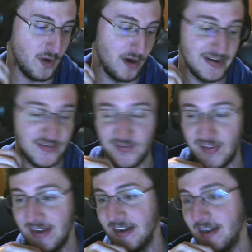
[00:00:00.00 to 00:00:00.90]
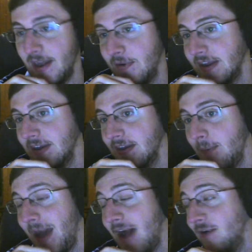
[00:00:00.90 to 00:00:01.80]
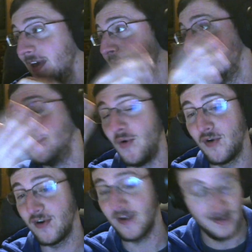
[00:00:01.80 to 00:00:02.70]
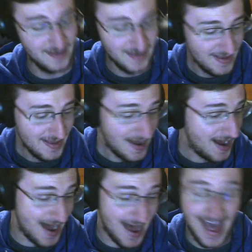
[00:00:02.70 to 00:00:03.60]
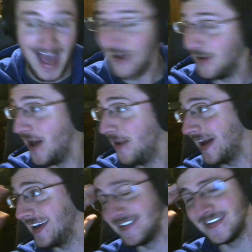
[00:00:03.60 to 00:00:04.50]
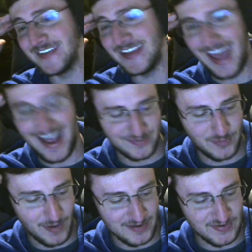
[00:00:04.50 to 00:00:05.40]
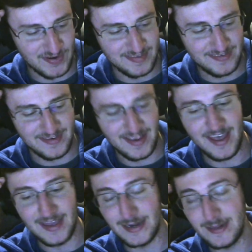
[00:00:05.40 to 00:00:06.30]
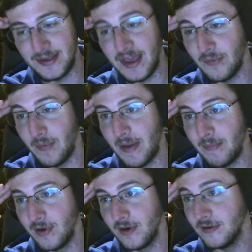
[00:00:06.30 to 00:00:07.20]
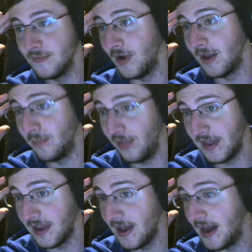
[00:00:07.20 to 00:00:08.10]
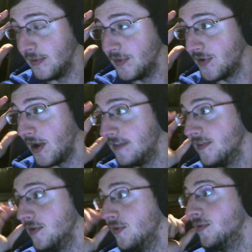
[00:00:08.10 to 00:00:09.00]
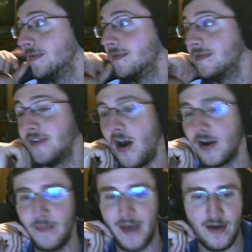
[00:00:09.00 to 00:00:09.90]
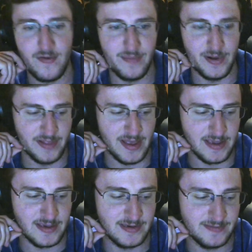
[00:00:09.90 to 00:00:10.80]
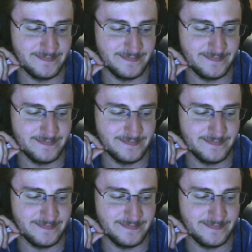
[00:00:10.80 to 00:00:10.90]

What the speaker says: are interested in knowing about it more, I don't know, I guess just, like, ask questions, and anything I remember when I'm playing it, I will try to talk about, but, like,